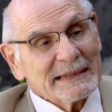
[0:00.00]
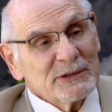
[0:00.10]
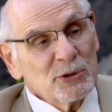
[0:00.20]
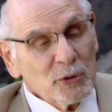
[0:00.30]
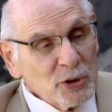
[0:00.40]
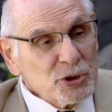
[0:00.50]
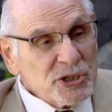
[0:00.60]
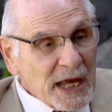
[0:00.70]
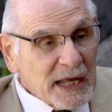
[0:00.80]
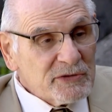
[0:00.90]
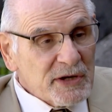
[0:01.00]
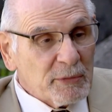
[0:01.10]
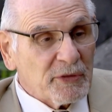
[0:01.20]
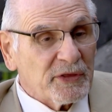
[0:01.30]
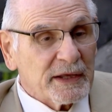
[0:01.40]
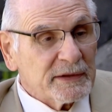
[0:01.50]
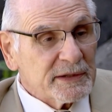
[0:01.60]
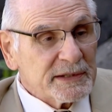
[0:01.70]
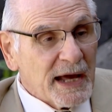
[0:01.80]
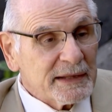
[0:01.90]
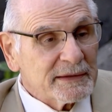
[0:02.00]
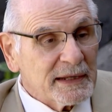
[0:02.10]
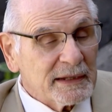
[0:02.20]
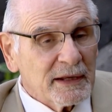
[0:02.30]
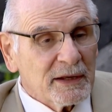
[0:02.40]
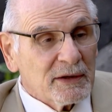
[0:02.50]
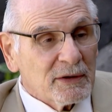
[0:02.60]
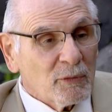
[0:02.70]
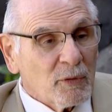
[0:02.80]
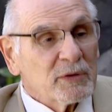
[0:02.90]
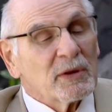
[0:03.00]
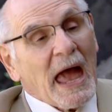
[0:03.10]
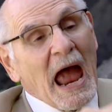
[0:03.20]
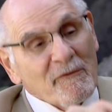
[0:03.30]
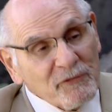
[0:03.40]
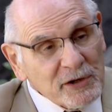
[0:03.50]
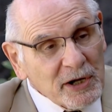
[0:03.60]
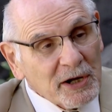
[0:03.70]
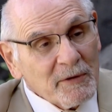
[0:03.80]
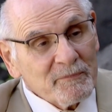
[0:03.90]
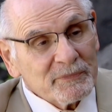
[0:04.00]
You could change everything on this continent. Africa